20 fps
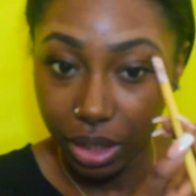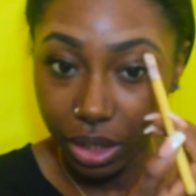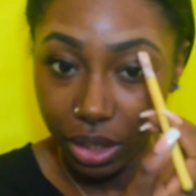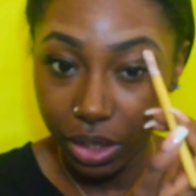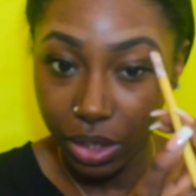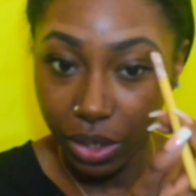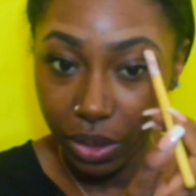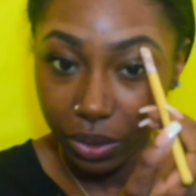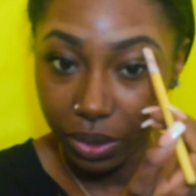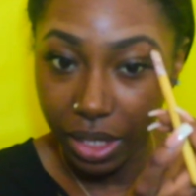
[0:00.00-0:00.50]

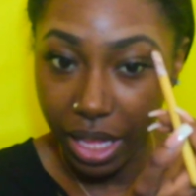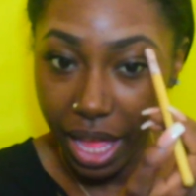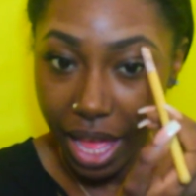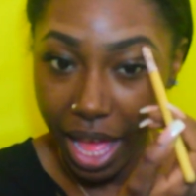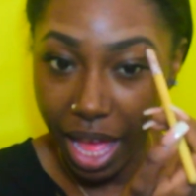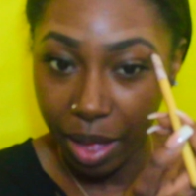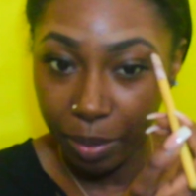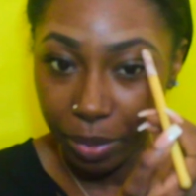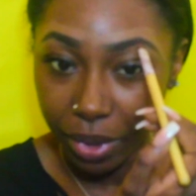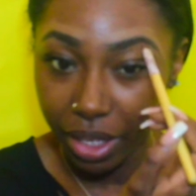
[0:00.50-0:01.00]
you know, that
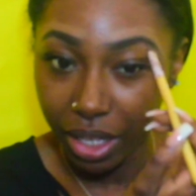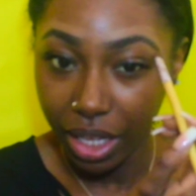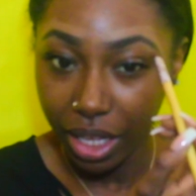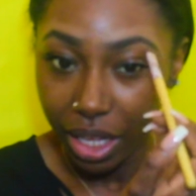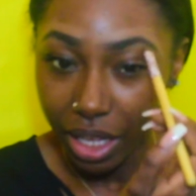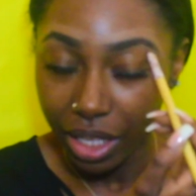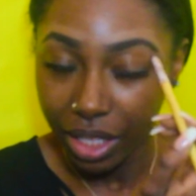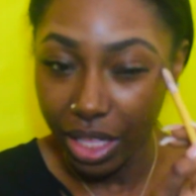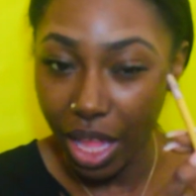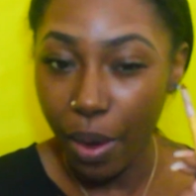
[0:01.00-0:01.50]
happened.
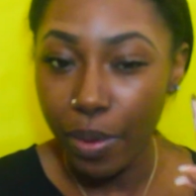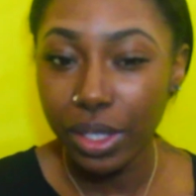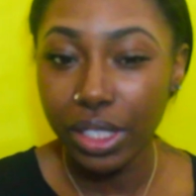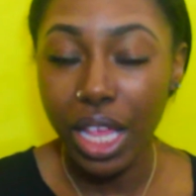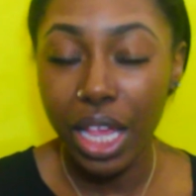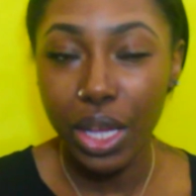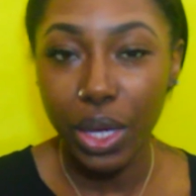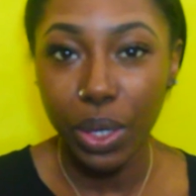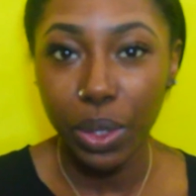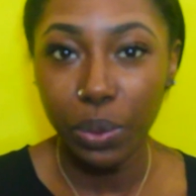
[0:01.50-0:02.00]
That
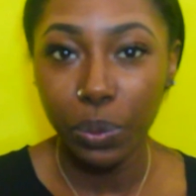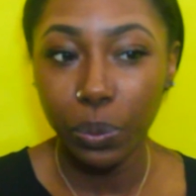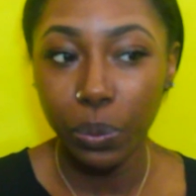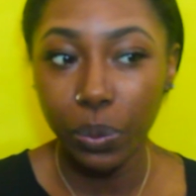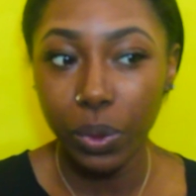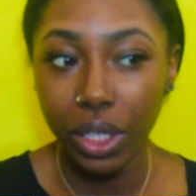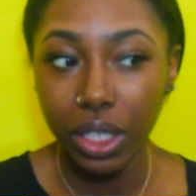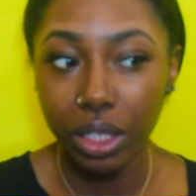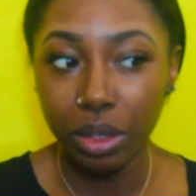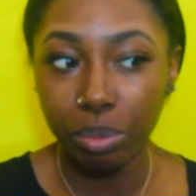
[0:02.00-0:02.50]
was like a
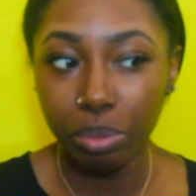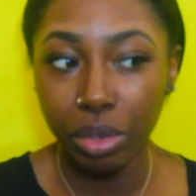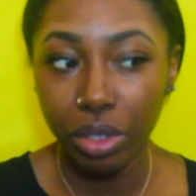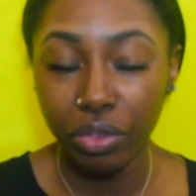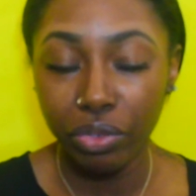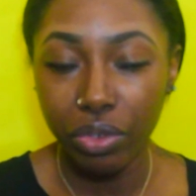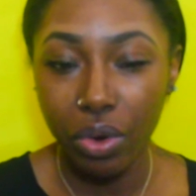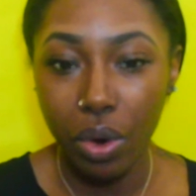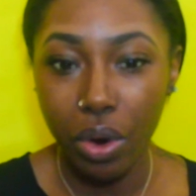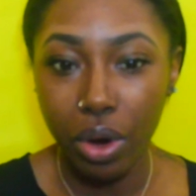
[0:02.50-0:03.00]
week
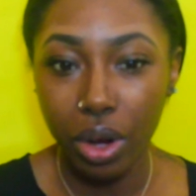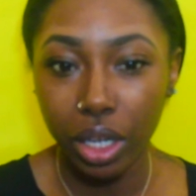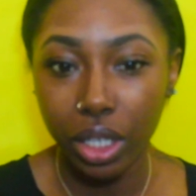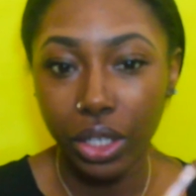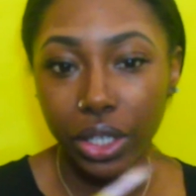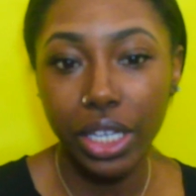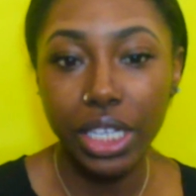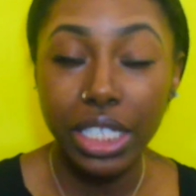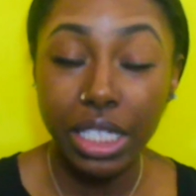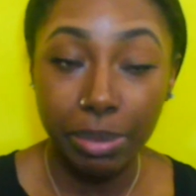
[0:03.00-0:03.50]
before
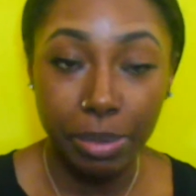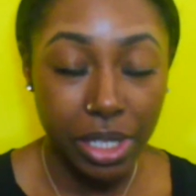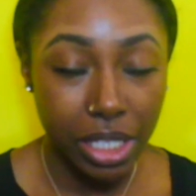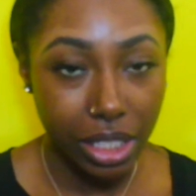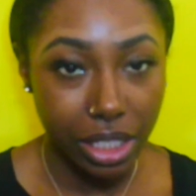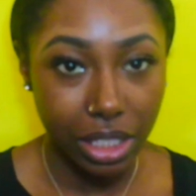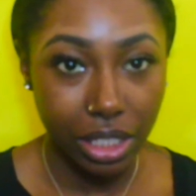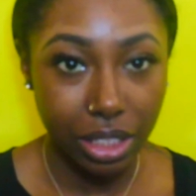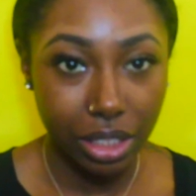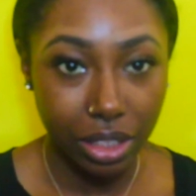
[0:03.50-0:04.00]

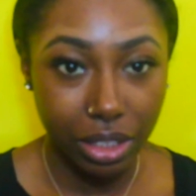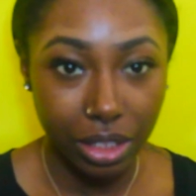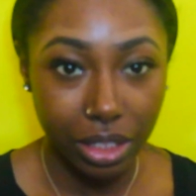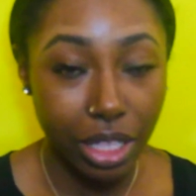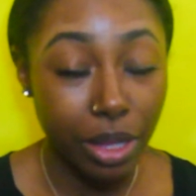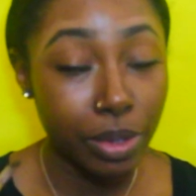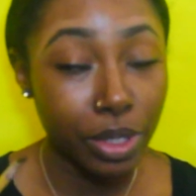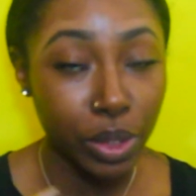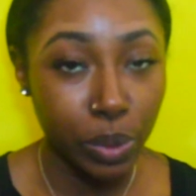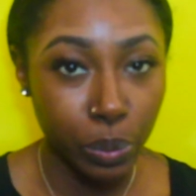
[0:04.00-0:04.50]
Christmas.
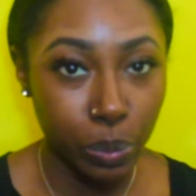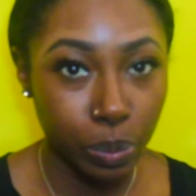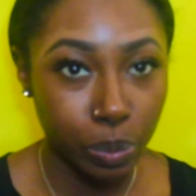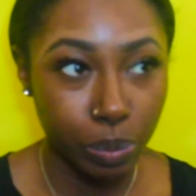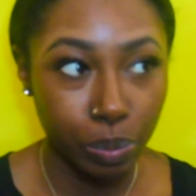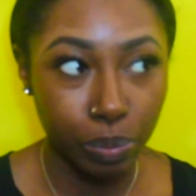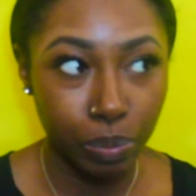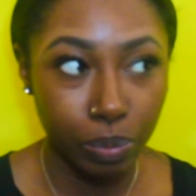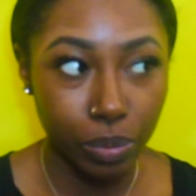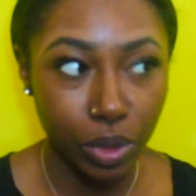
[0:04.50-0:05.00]
That was
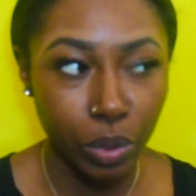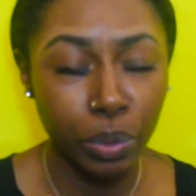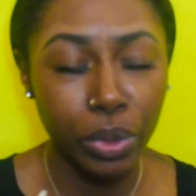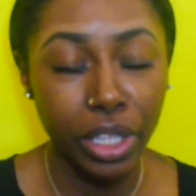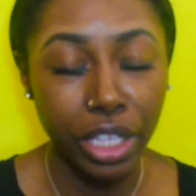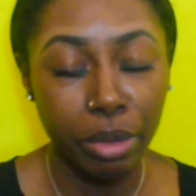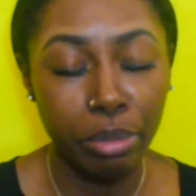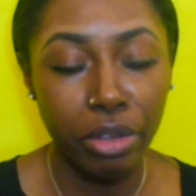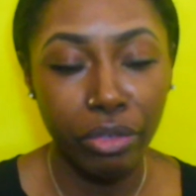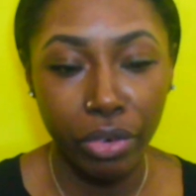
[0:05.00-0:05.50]
the
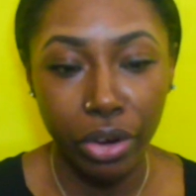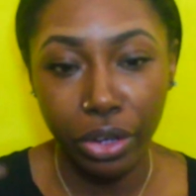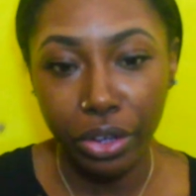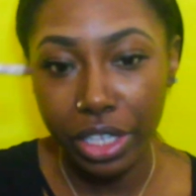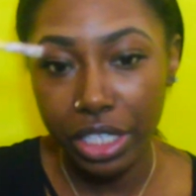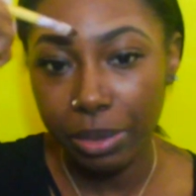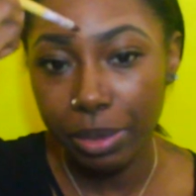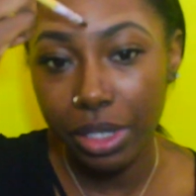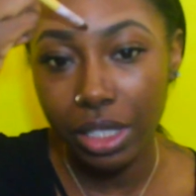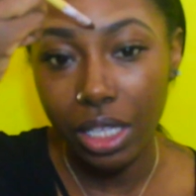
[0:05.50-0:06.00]
weekend before
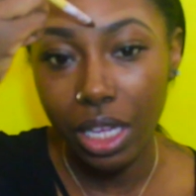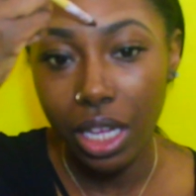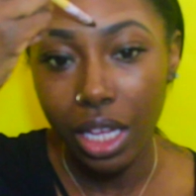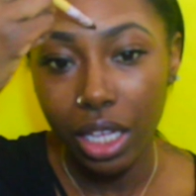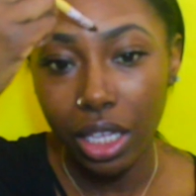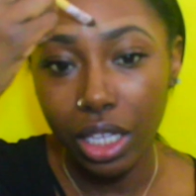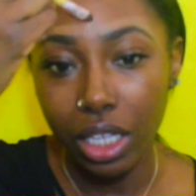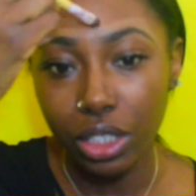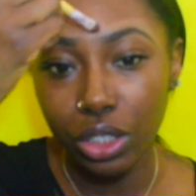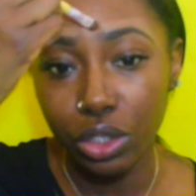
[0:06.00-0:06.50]
Christmas.
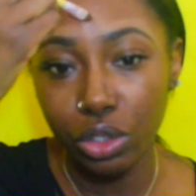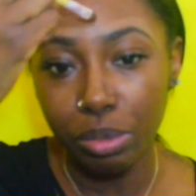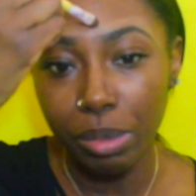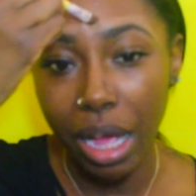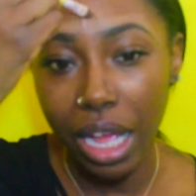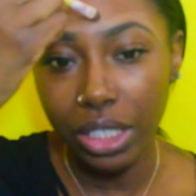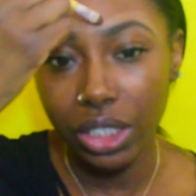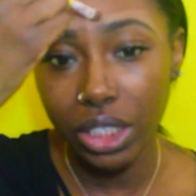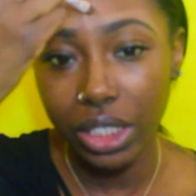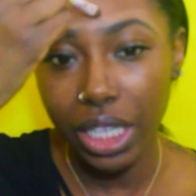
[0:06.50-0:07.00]
Because
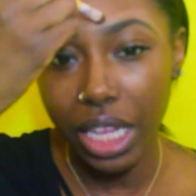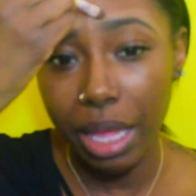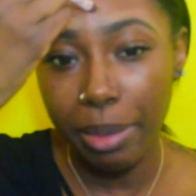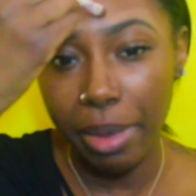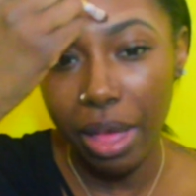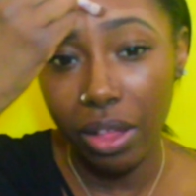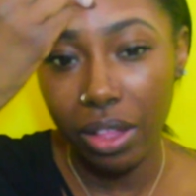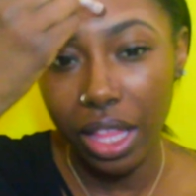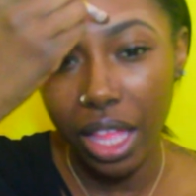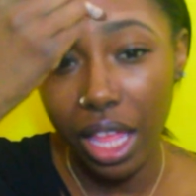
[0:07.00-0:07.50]
Jumanji
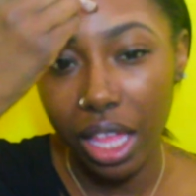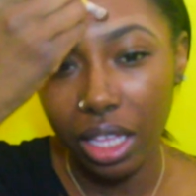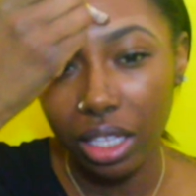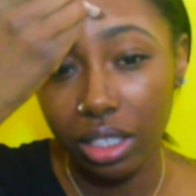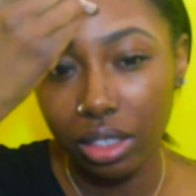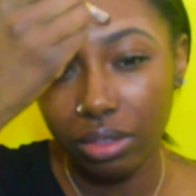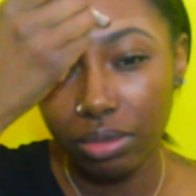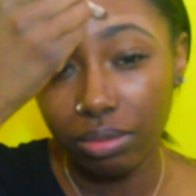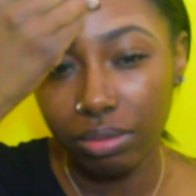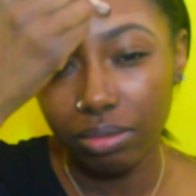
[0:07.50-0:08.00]
came out
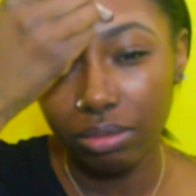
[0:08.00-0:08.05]
like,